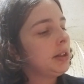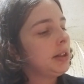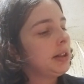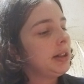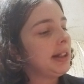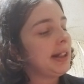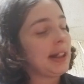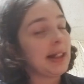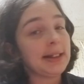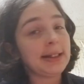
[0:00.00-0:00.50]

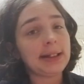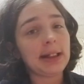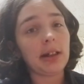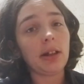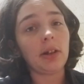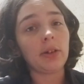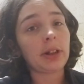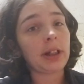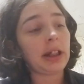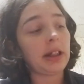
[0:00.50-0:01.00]
And I say,
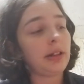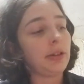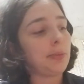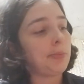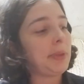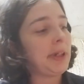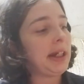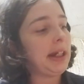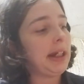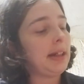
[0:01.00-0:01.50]
okay, you're
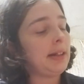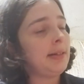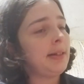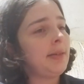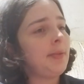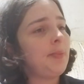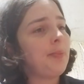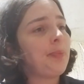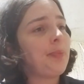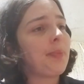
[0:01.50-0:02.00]
banned.
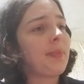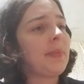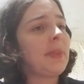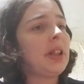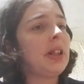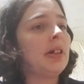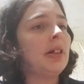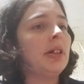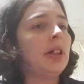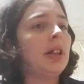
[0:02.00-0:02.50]

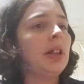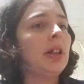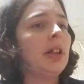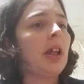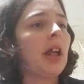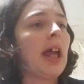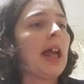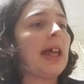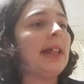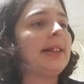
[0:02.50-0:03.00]

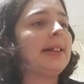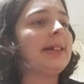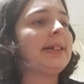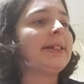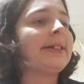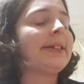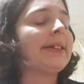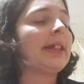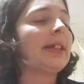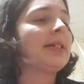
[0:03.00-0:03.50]
And then he
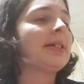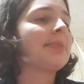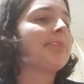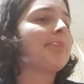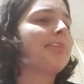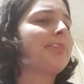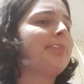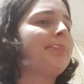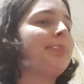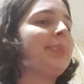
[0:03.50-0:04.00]
says,
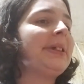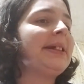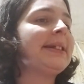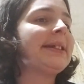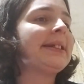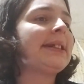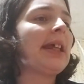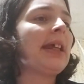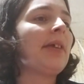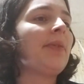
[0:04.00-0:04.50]
be
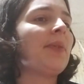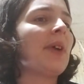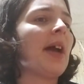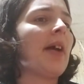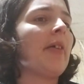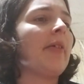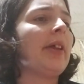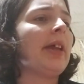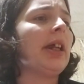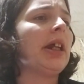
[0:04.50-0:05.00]
safe
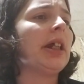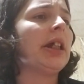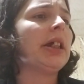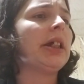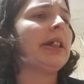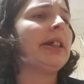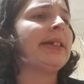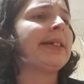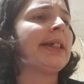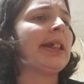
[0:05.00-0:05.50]
out there.
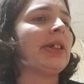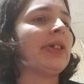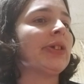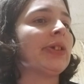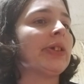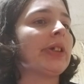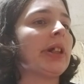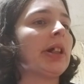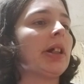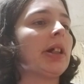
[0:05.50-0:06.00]
It's a
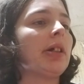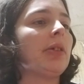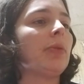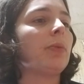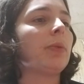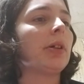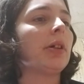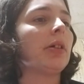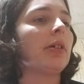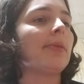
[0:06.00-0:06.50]
scary
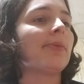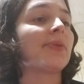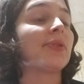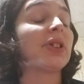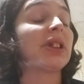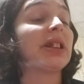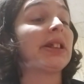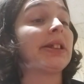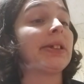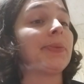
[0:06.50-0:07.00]
world for
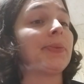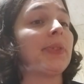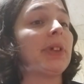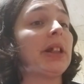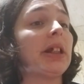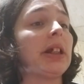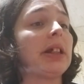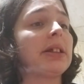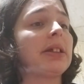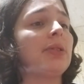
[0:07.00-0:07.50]

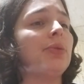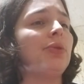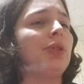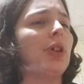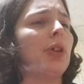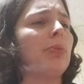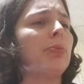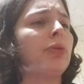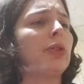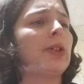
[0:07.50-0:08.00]
schizophrenics who
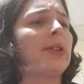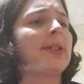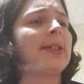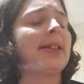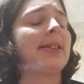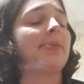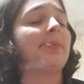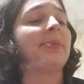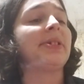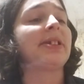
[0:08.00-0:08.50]
don't
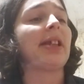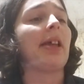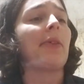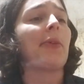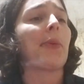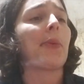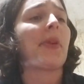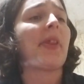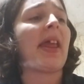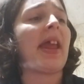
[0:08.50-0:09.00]
poison
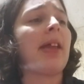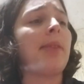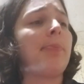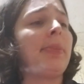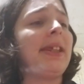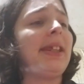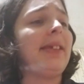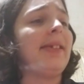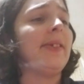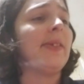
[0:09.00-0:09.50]
themselves with
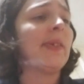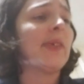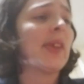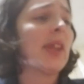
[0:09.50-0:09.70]
APs.